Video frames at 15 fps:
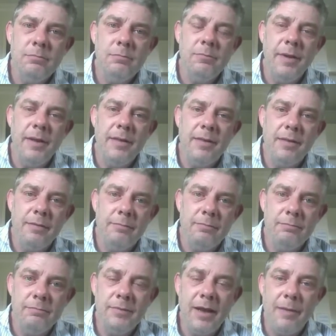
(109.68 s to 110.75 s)
with
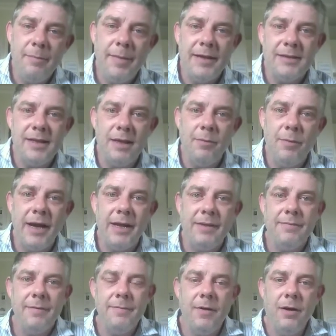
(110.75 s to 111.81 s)
basically waiting
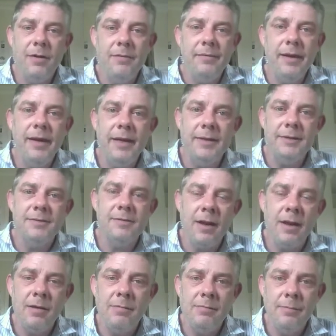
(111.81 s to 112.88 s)
for 5 years
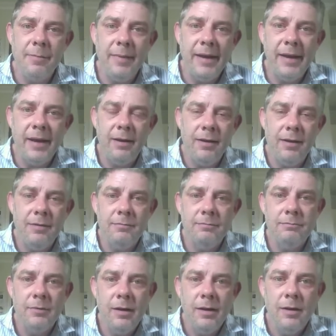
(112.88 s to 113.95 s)
and being
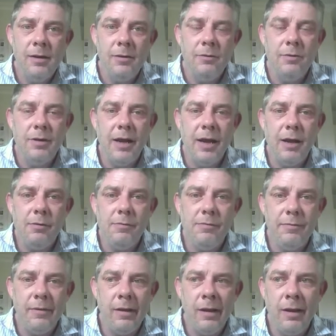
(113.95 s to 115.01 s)
in good health,
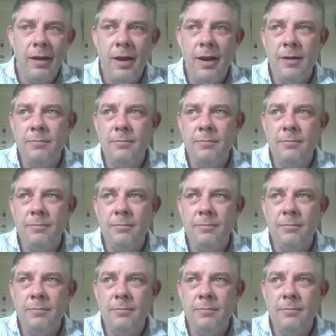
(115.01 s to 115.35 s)
and